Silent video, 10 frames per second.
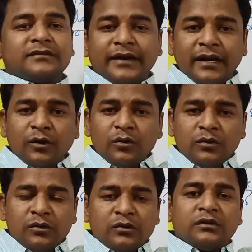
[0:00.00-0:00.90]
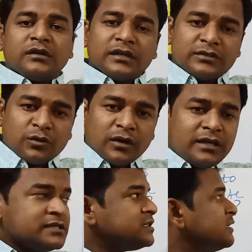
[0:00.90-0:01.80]
value is known
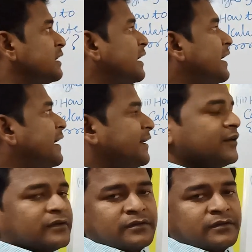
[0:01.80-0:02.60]
as error.